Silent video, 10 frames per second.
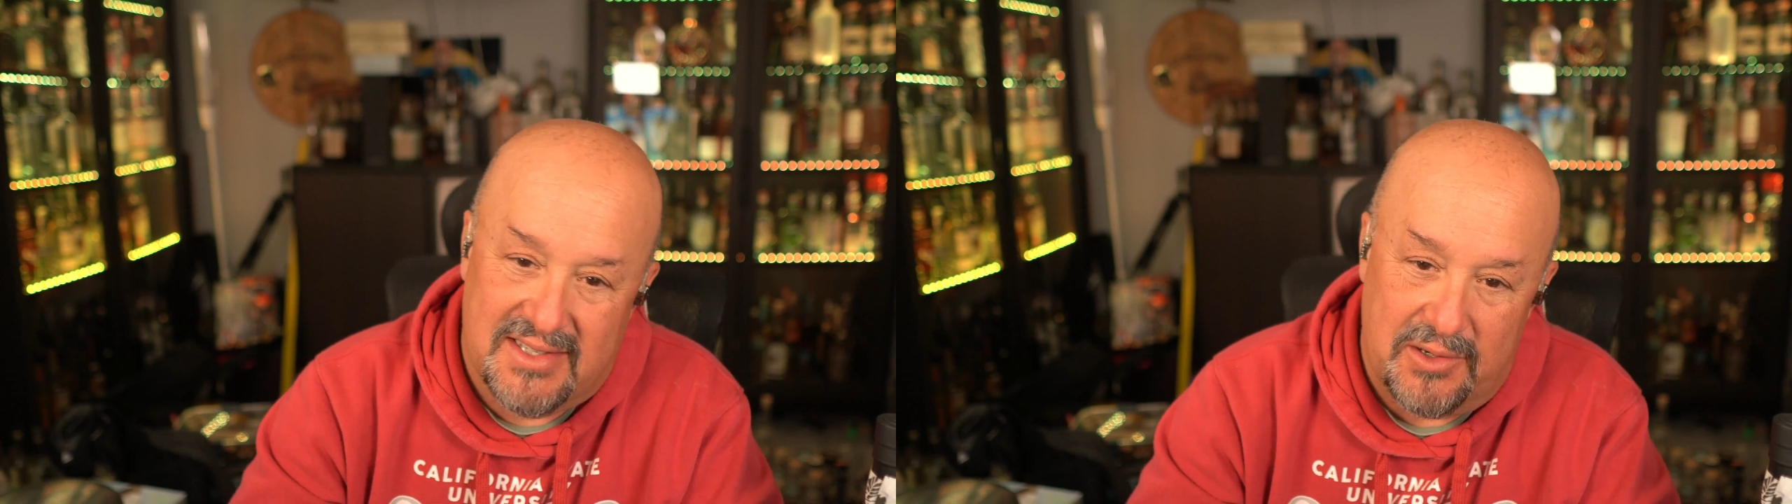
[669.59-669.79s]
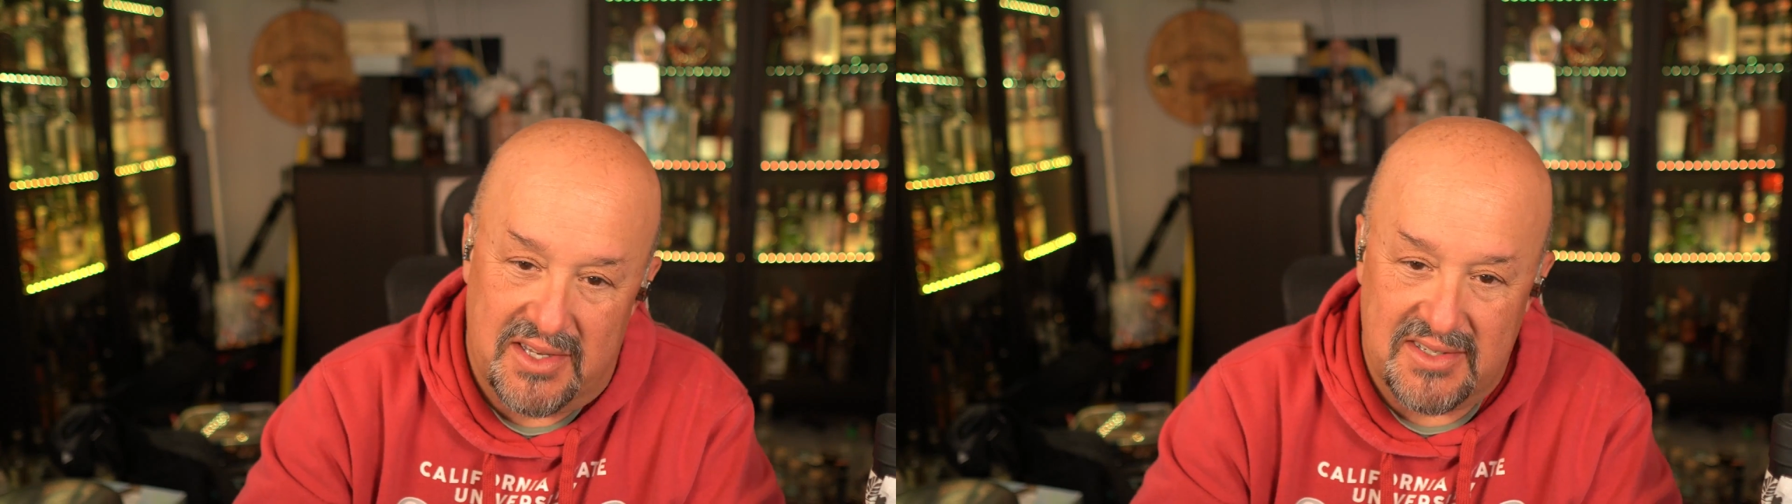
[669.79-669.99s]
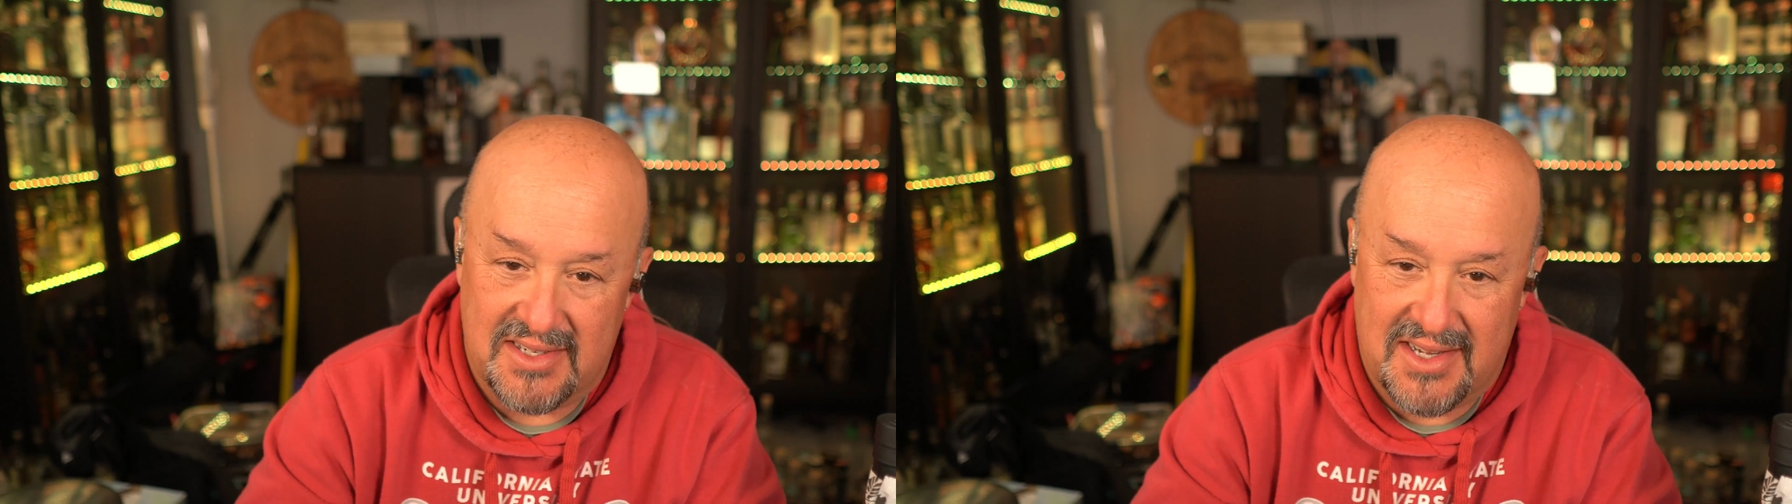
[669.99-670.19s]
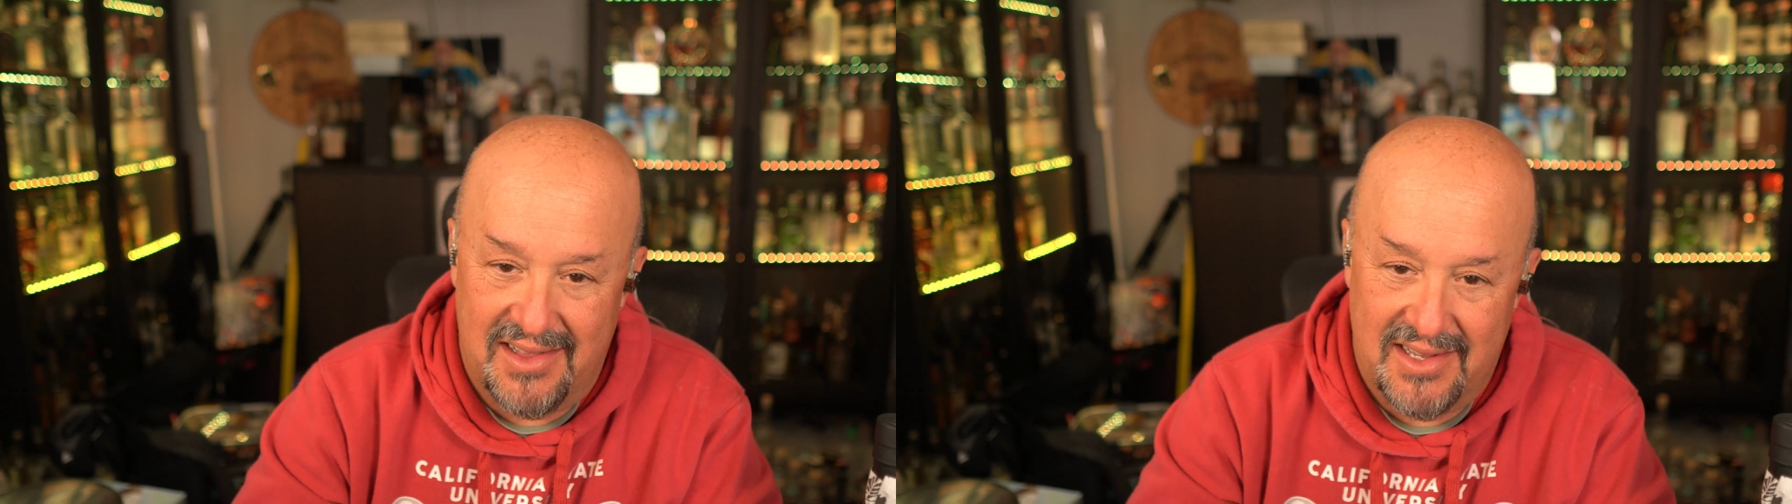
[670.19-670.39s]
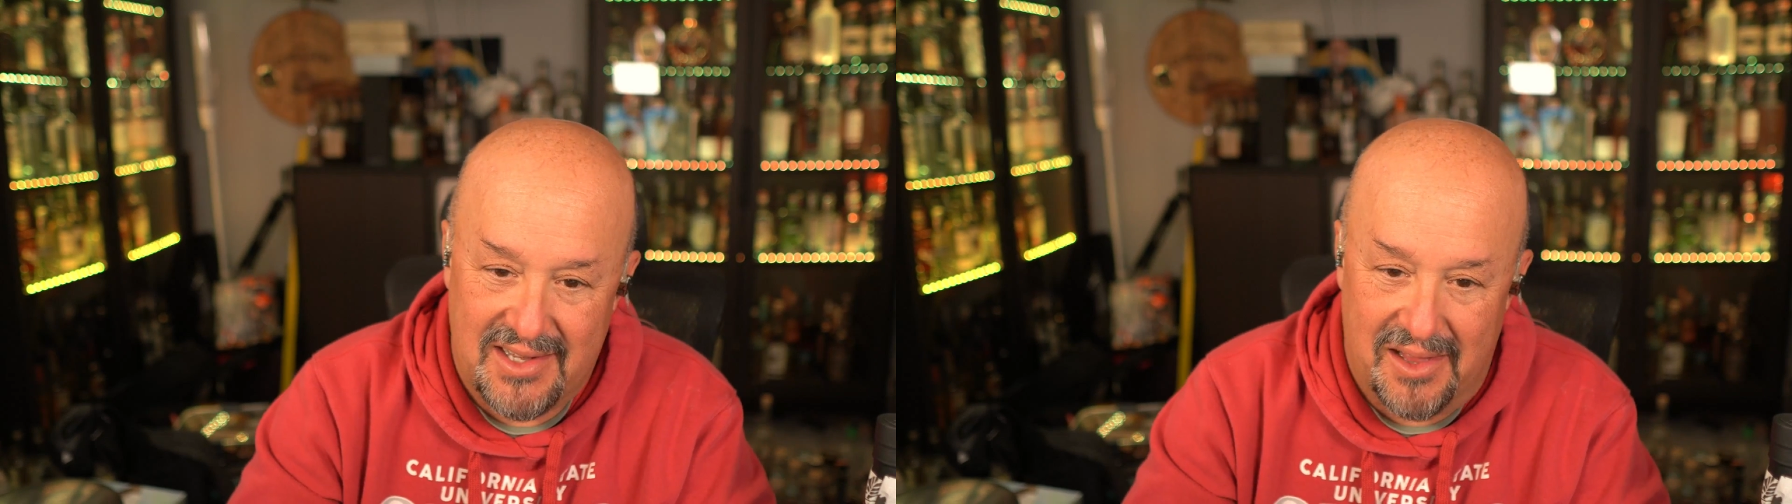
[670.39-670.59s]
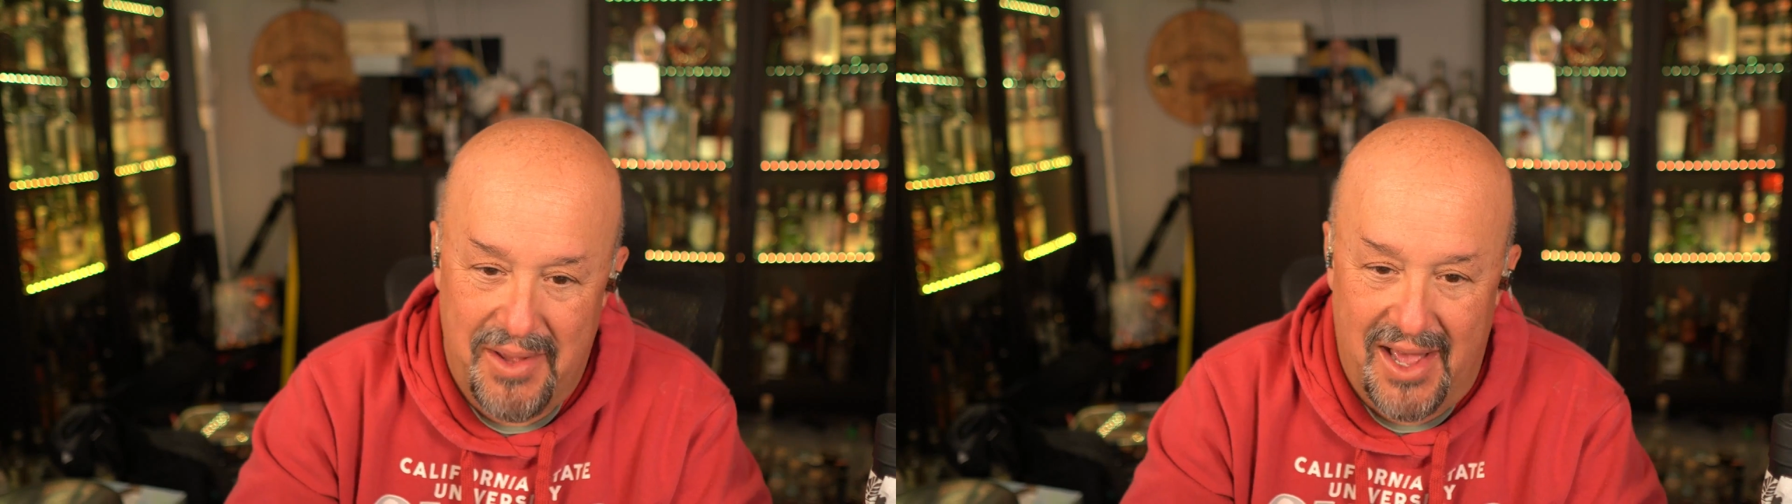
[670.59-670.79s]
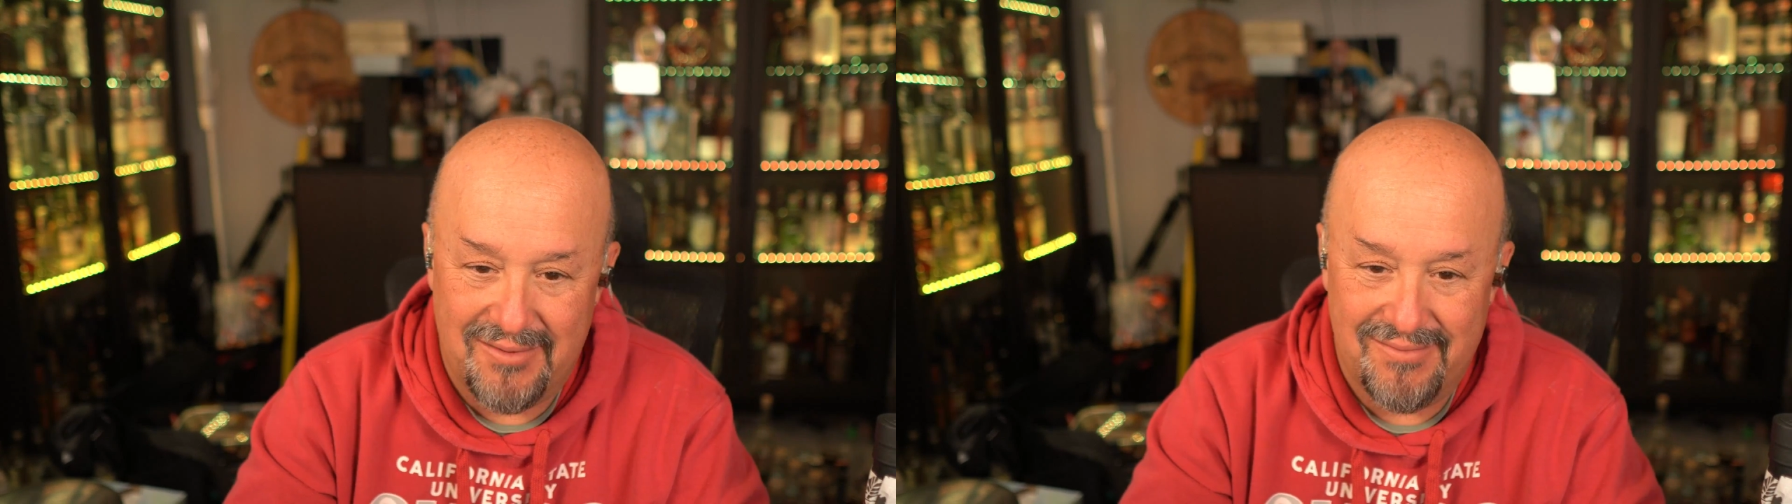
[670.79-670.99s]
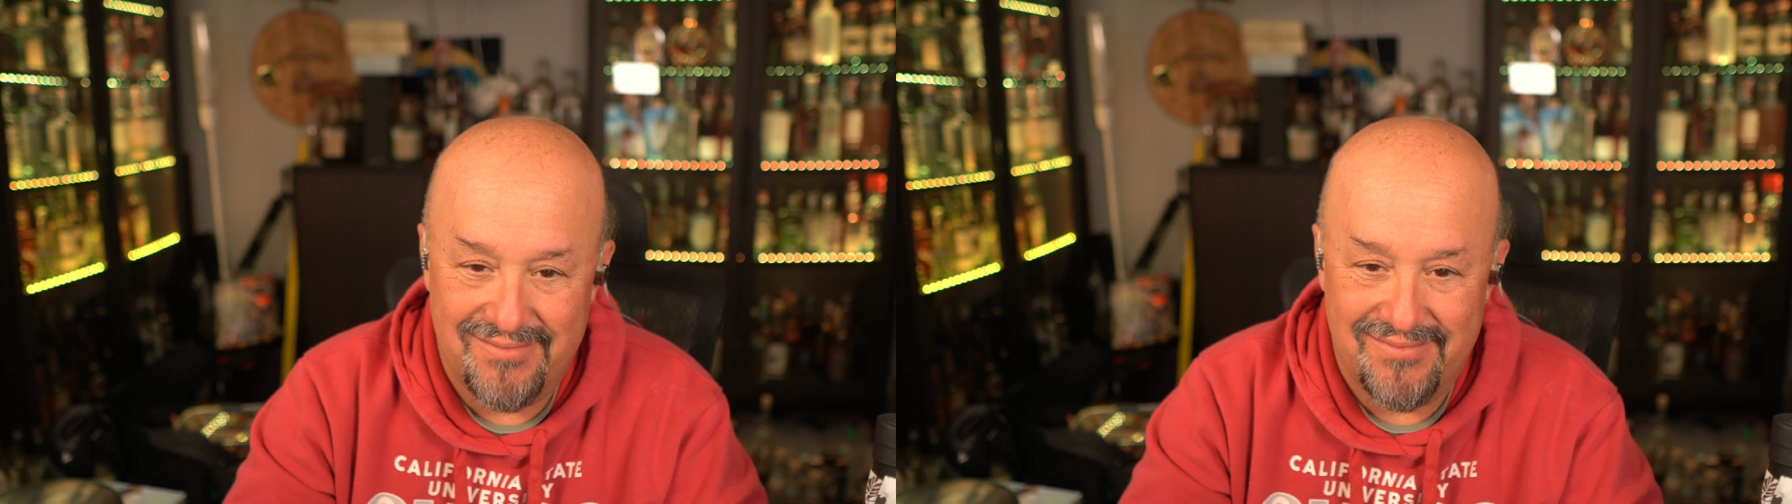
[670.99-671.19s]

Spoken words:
see what this tequila is all about.